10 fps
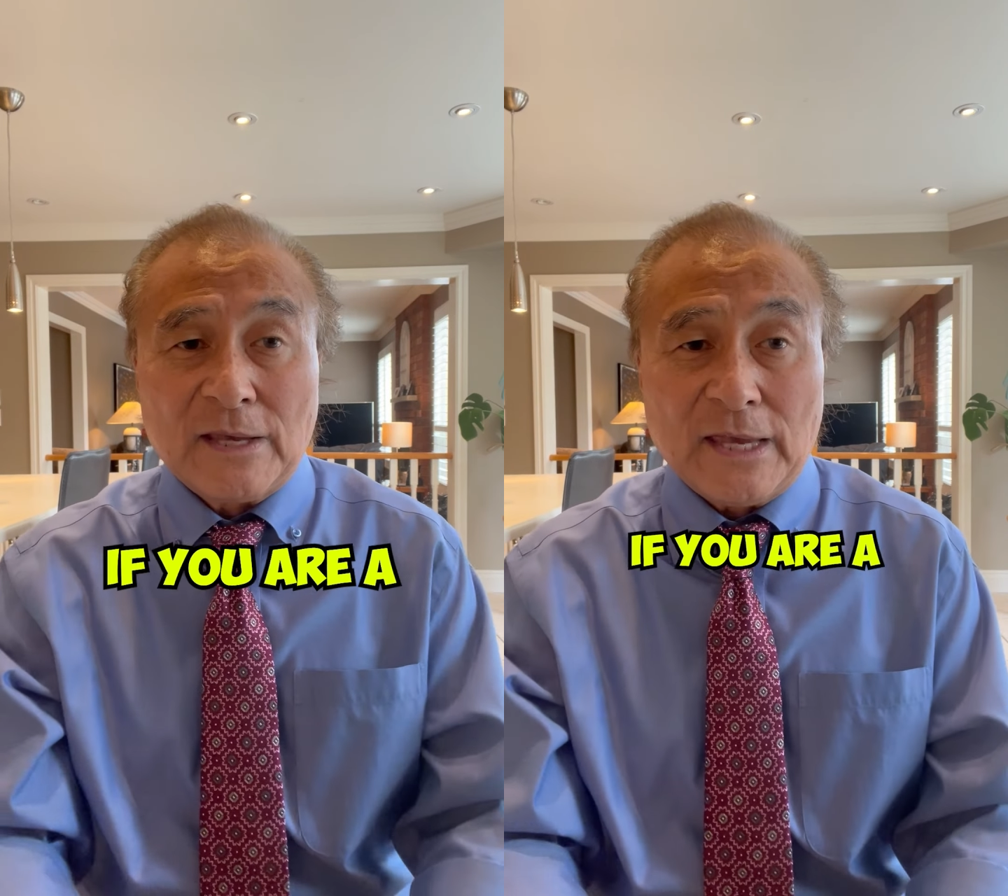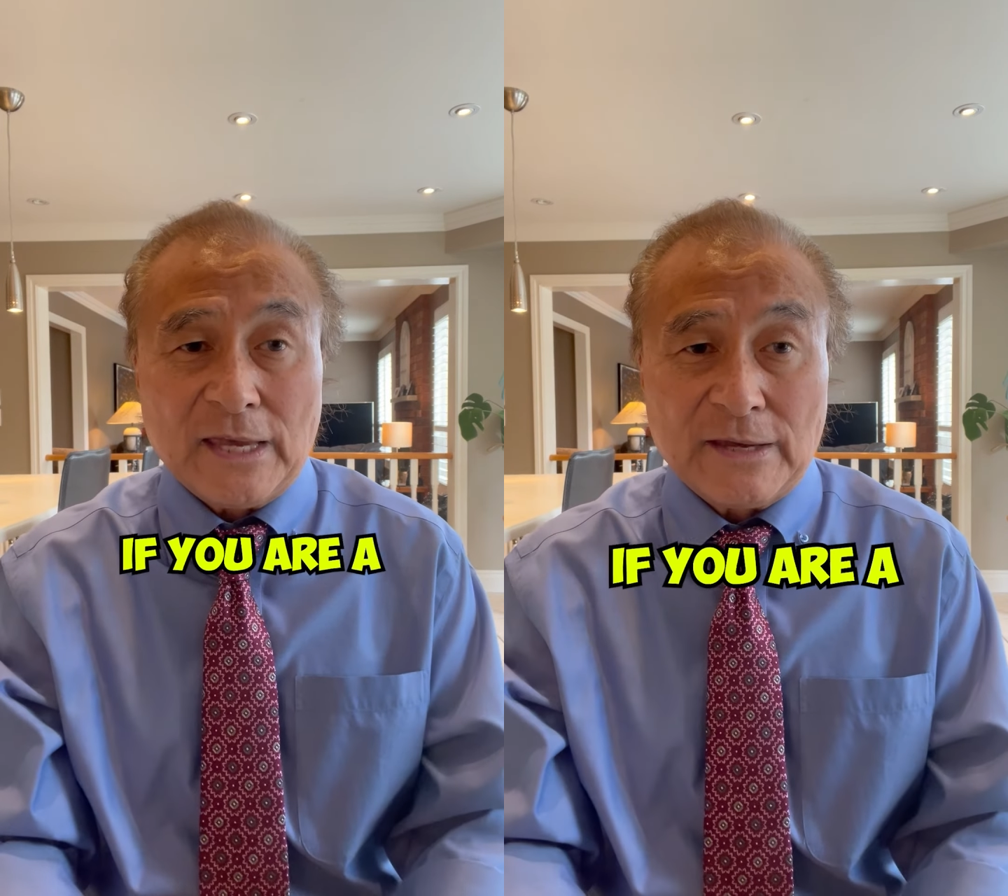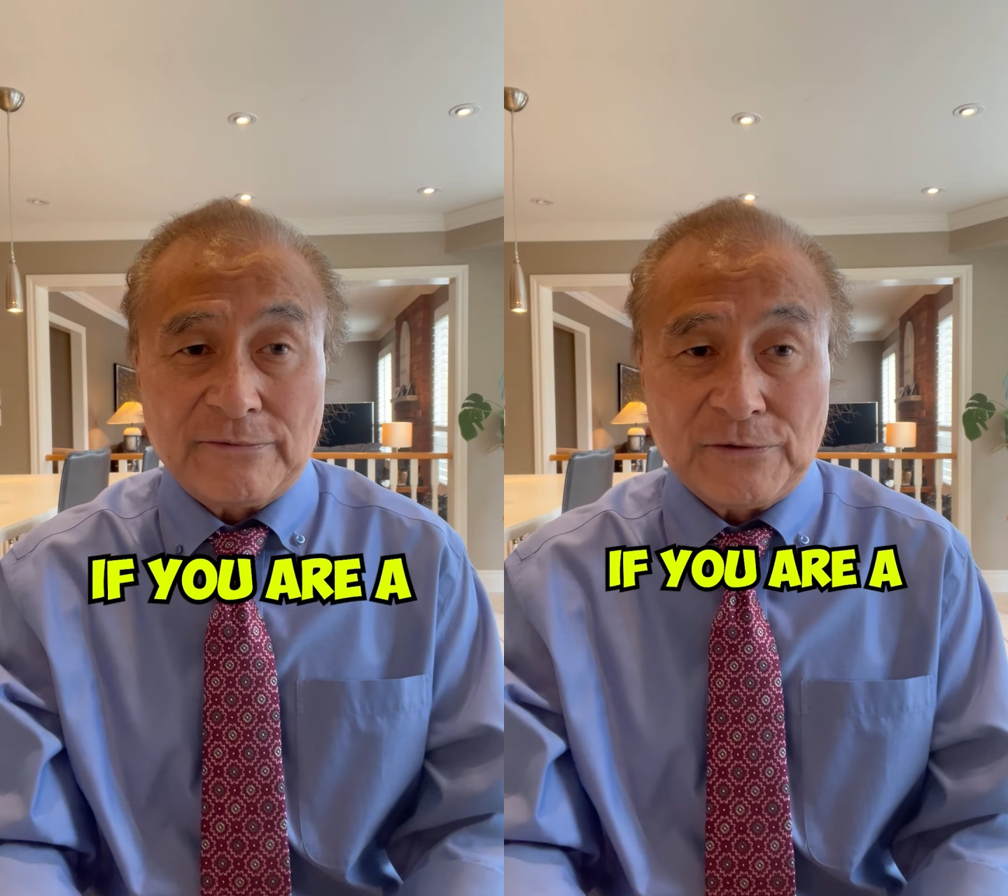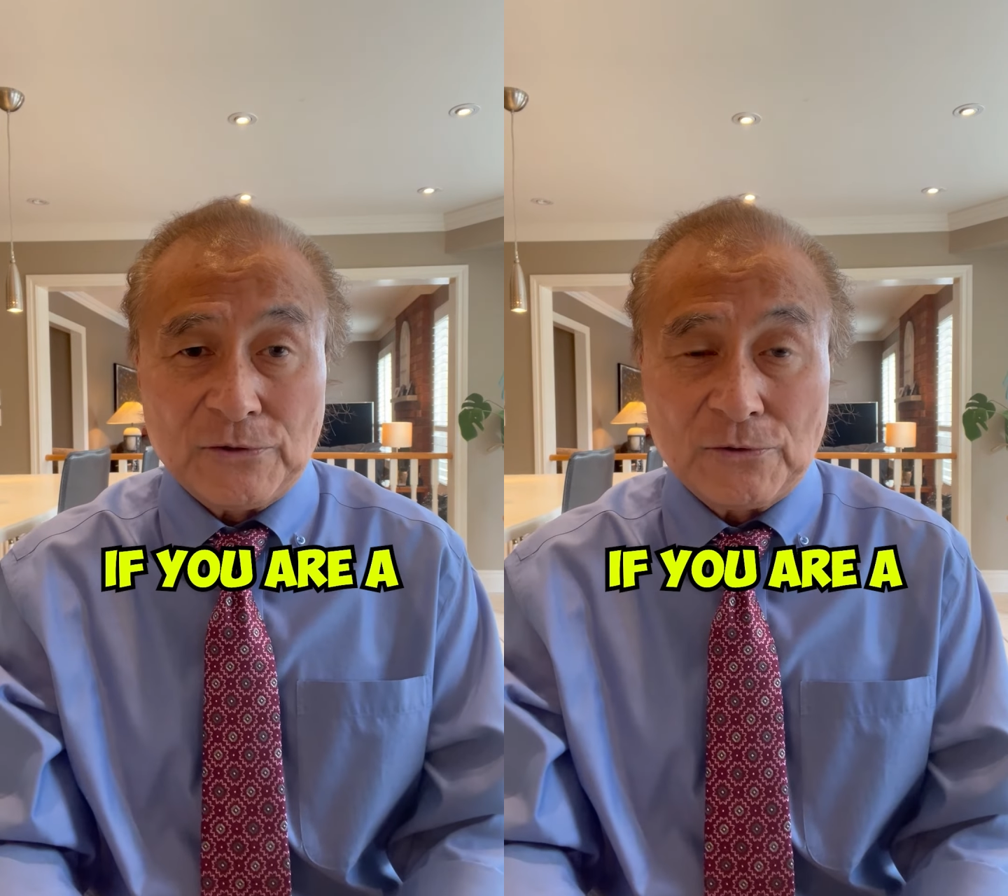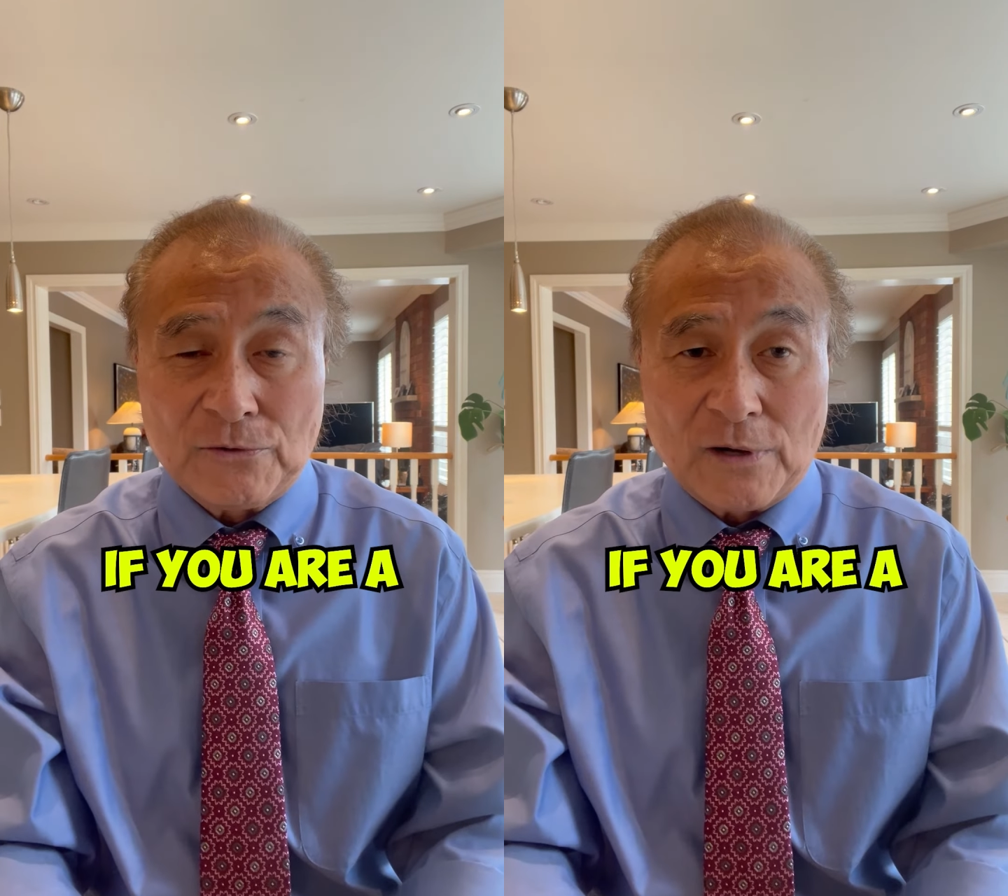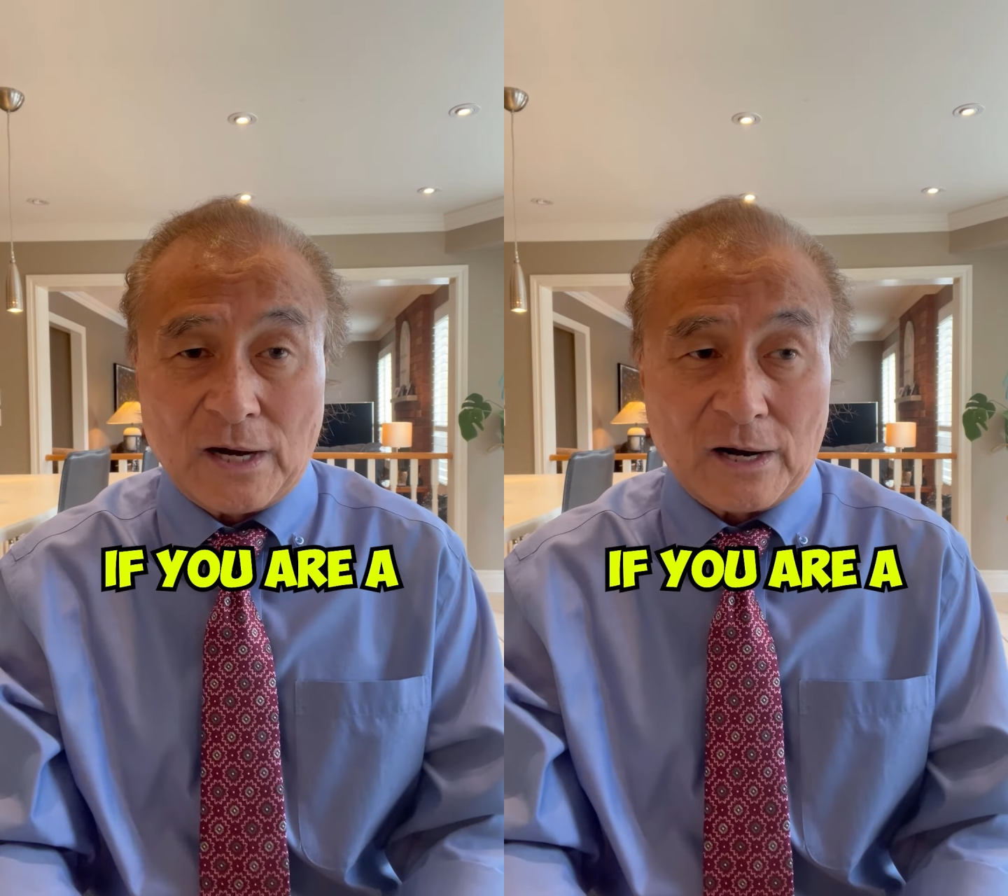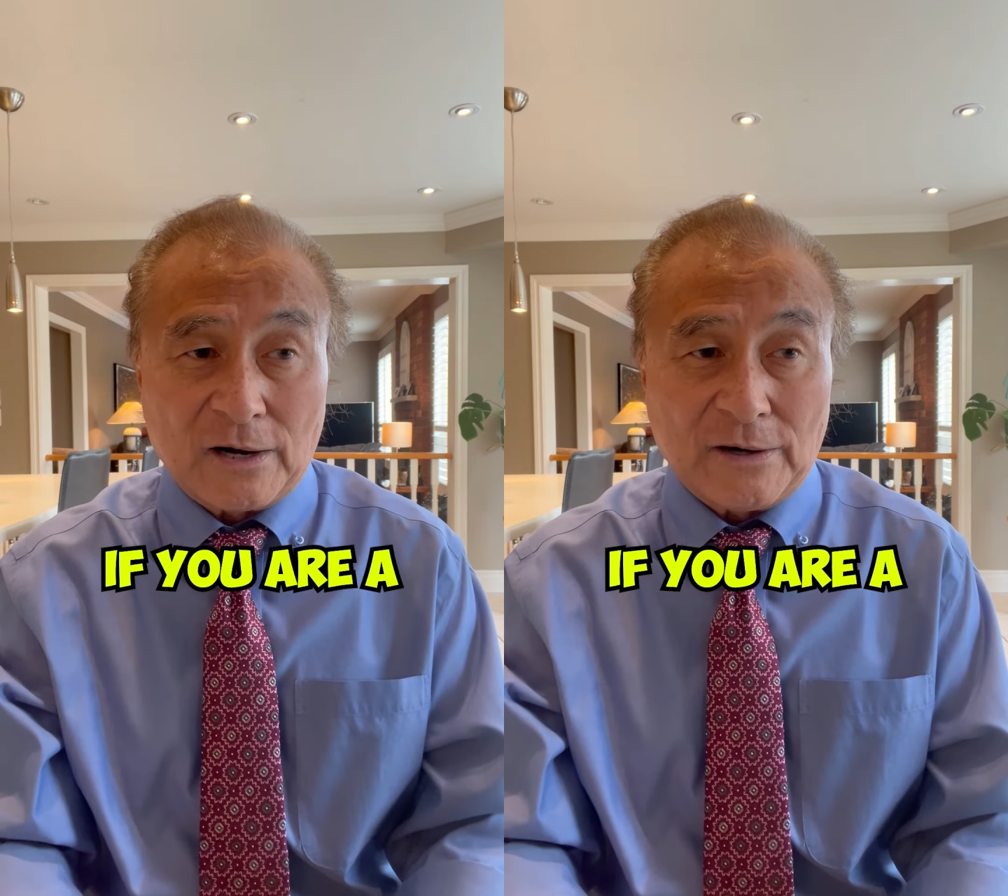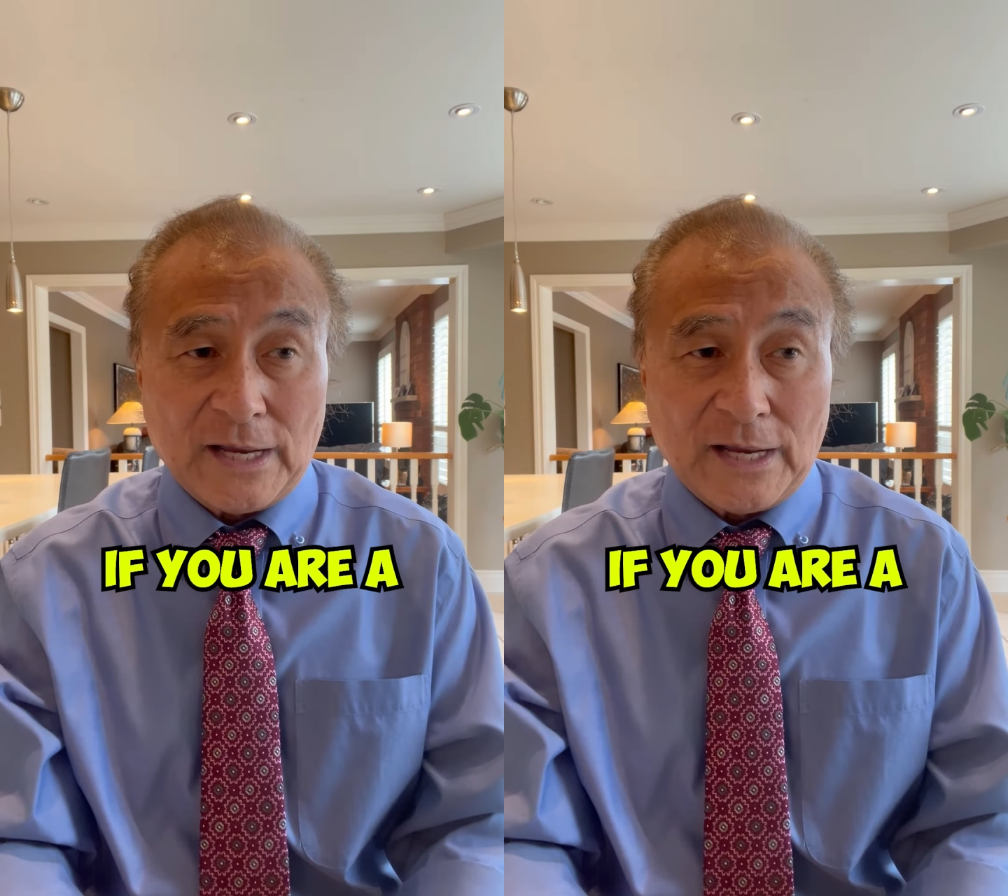If you are